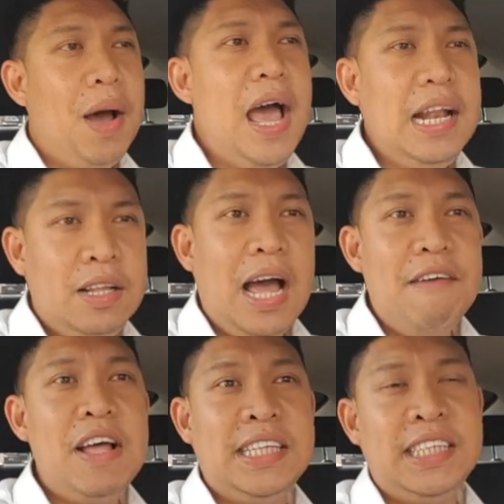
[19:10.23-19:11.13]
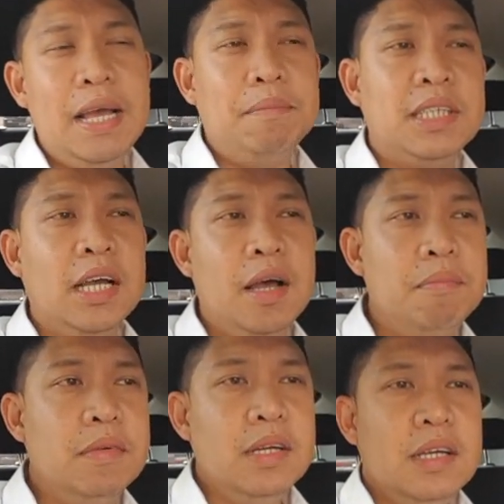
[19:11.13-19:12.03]
have had tips.
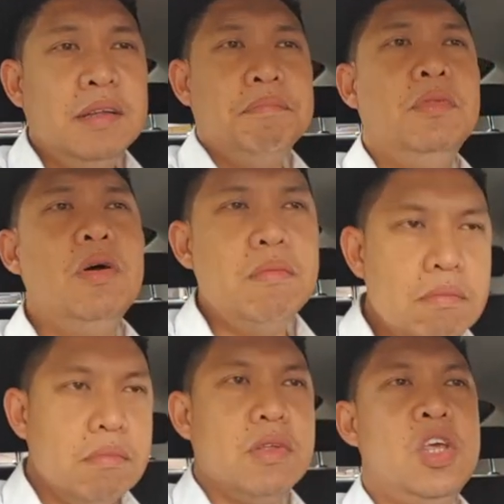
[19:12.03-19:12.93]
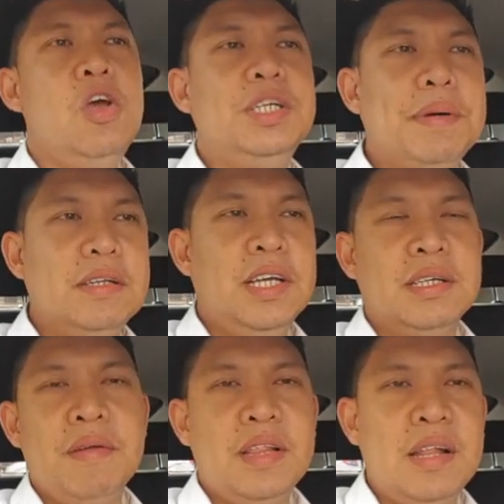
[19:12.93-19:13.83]
Not huge amount of tips.
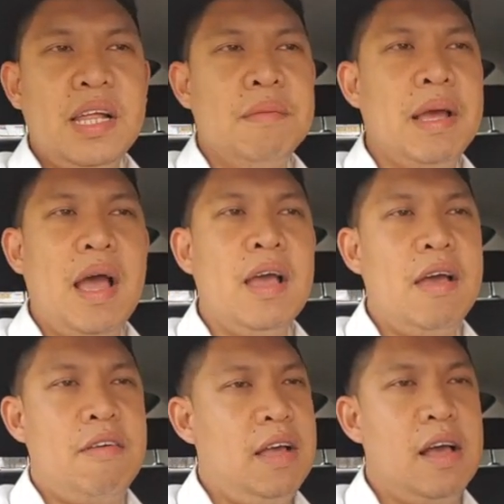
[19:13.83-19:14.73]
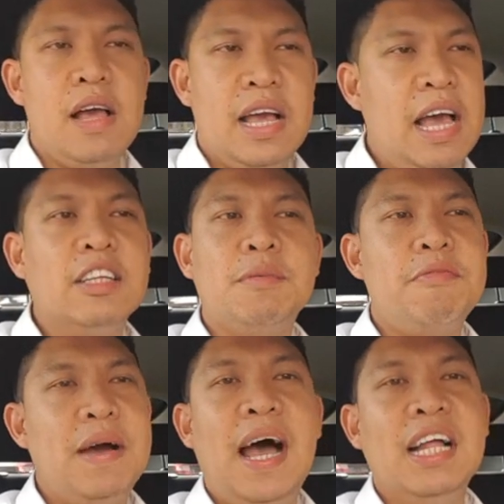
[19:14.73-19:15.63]
I think I count them
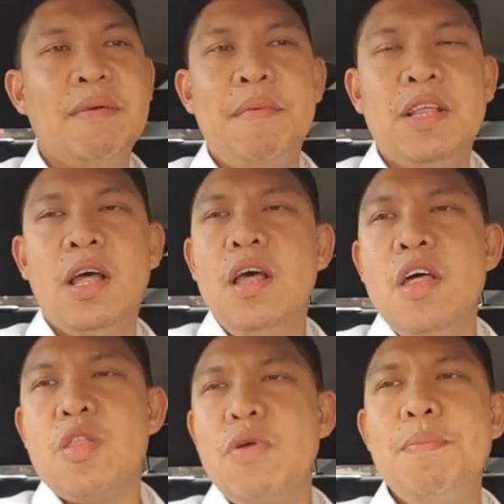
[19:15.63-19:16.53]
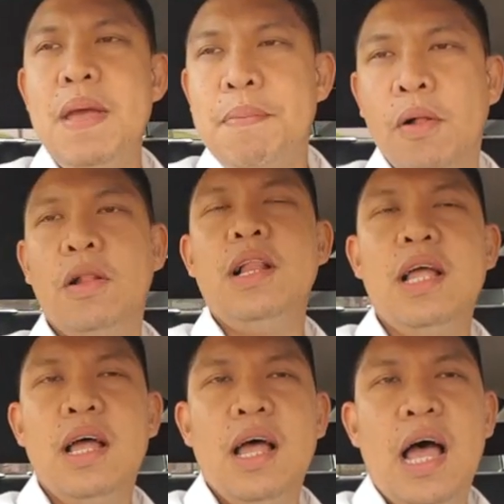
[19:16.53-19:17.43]
off my hand. Maybe 3 people
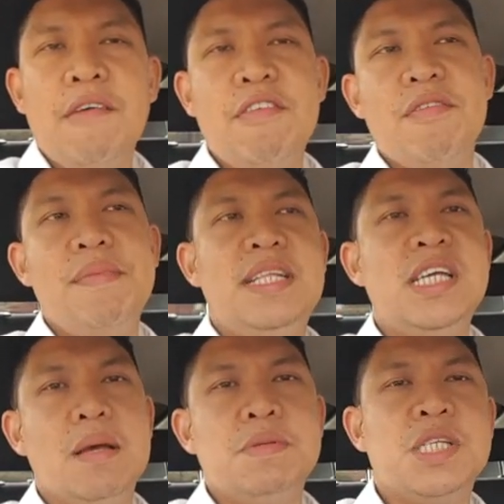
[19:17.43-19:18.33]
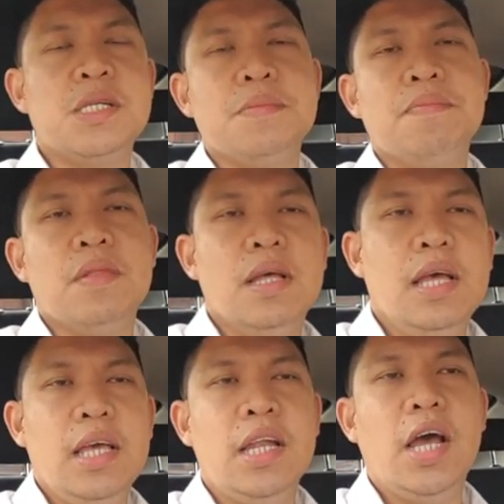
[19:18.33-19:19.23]
have given me tips.
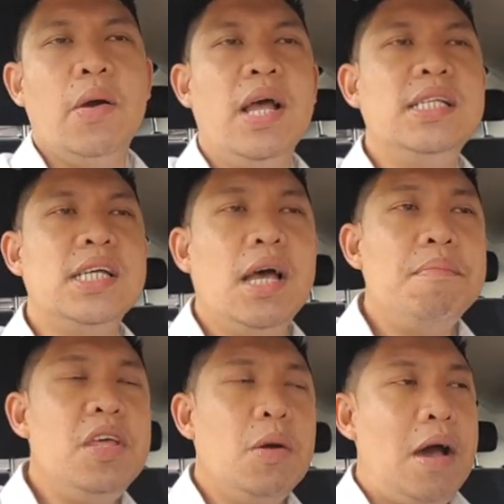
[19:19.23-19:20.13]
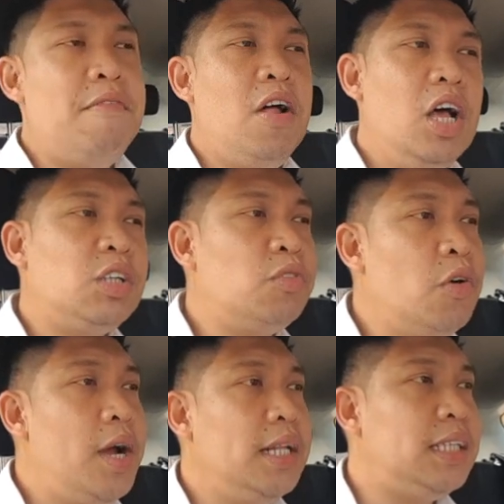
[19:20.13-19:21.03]
You know, and you know, I haven't asked
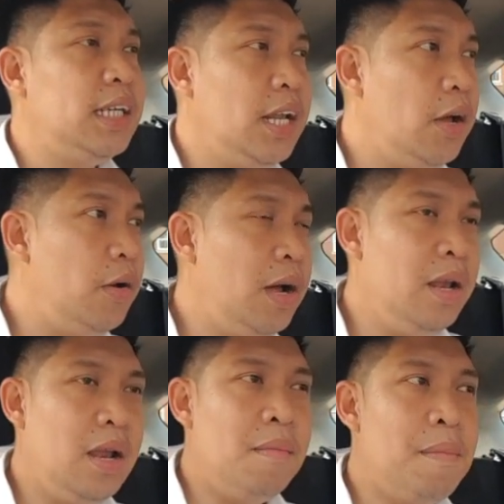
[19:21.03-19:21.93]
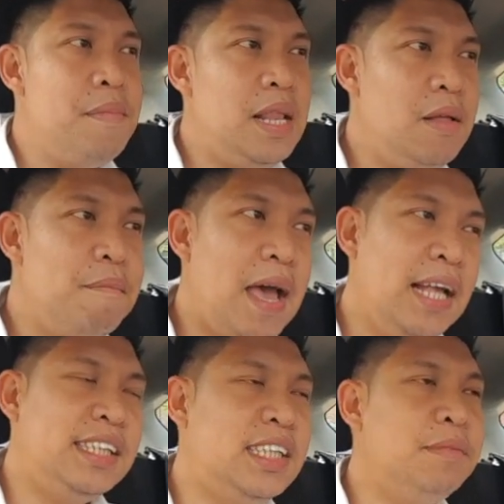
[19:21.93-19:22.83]
for it. You know, and I'm a little bit
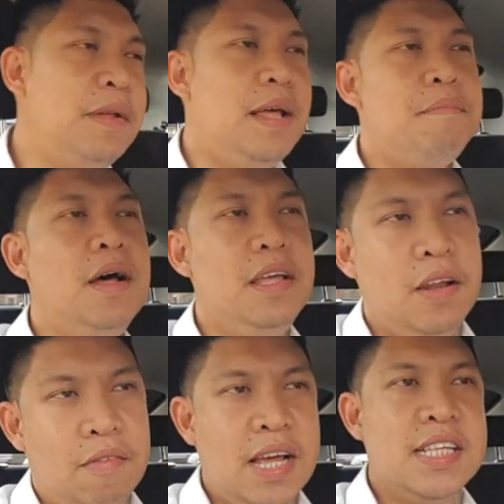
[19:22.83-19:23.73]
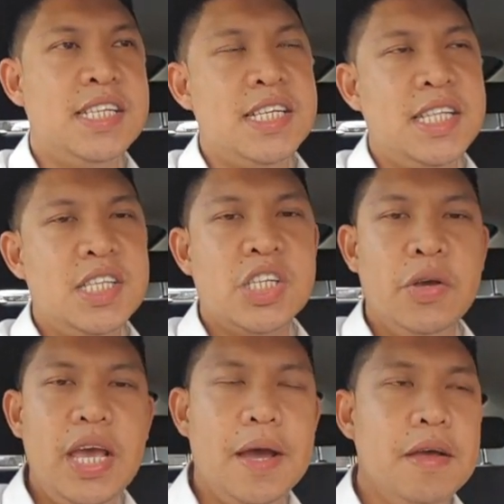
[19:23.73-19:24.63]
hesitant with it, but you know, they insisted. So
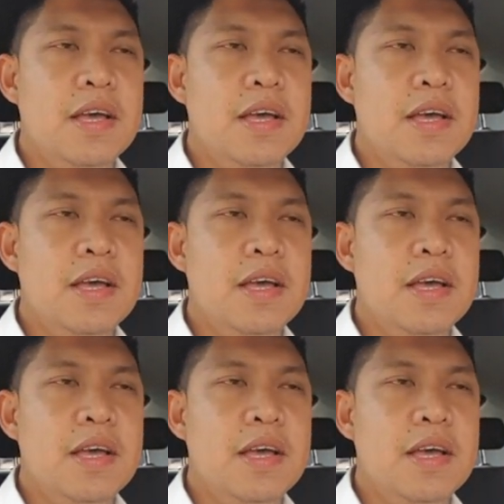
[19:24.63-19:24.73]
yeah,